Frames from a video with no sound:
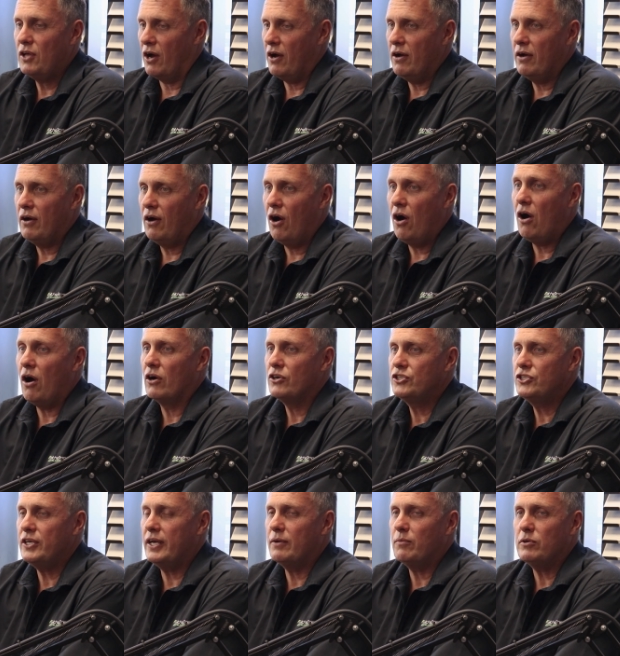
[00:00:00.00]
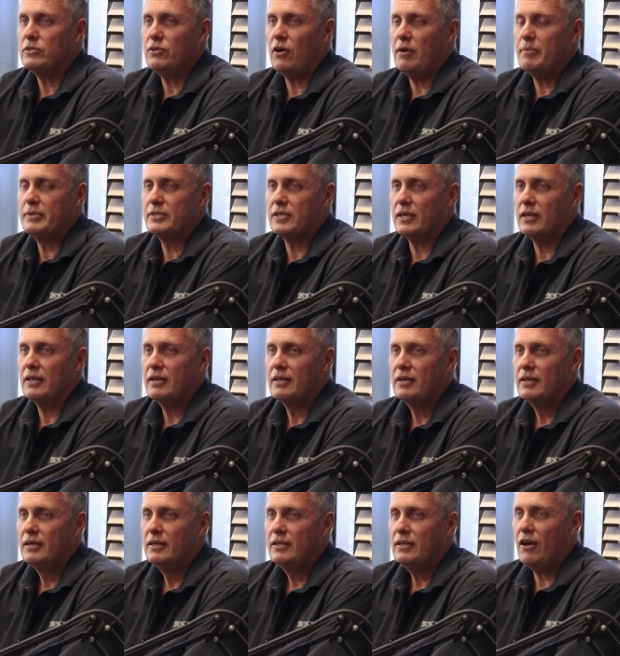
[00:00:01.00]
No. Oh shit! What time is it?
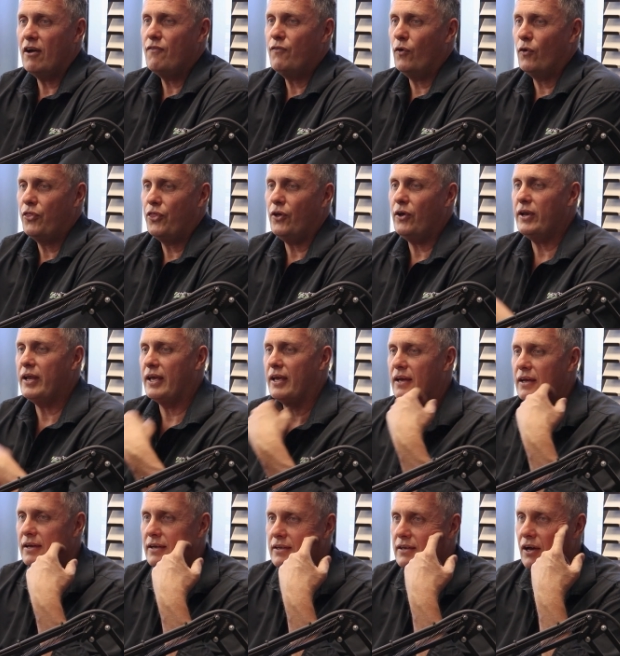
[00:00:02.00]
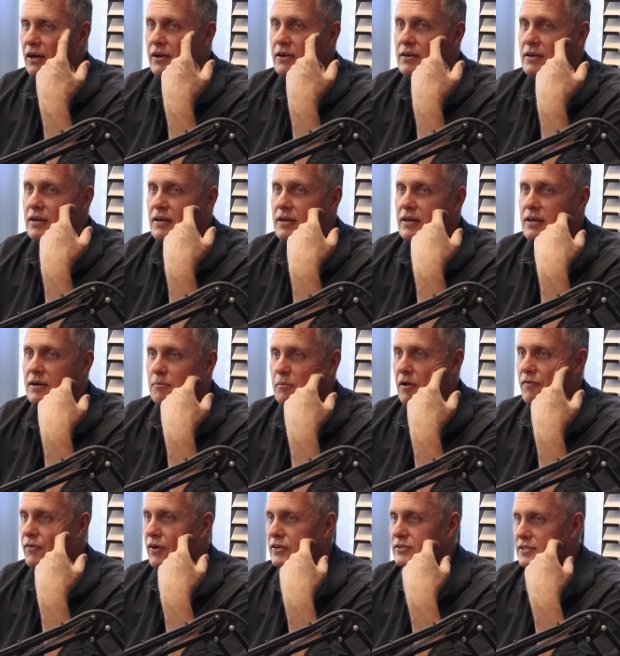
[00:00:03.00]
No, four thirty. No,
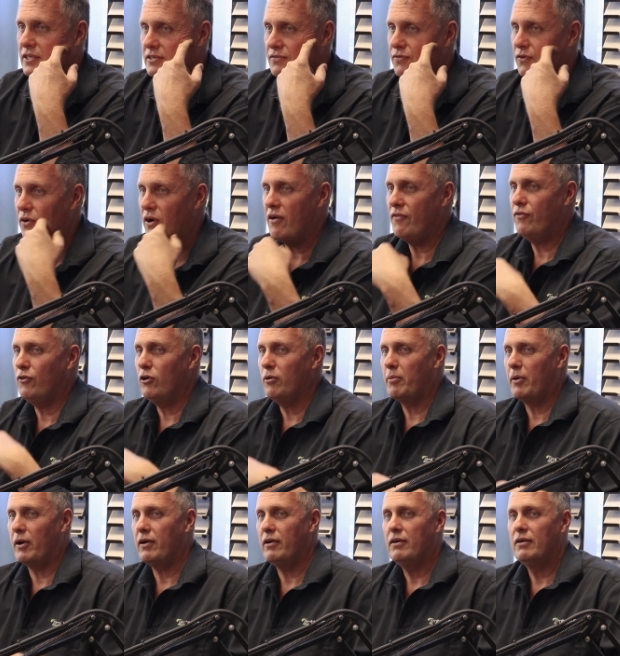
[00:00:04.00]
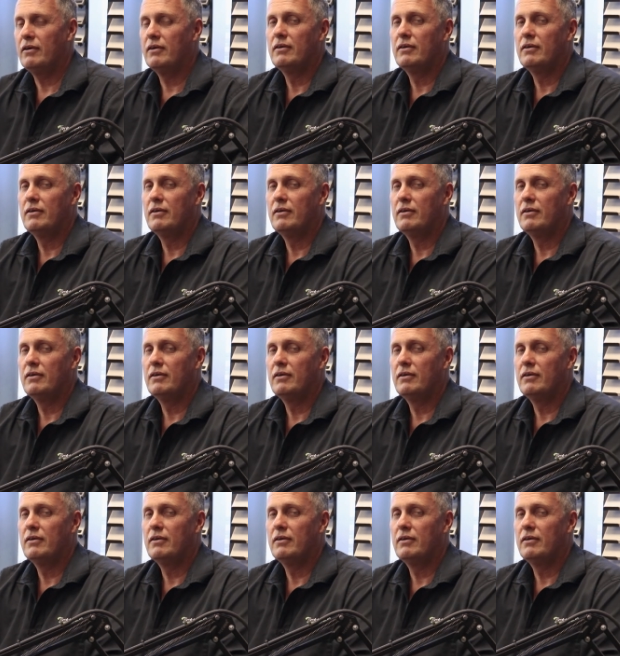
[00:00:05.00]
my phone says four oh four, bro.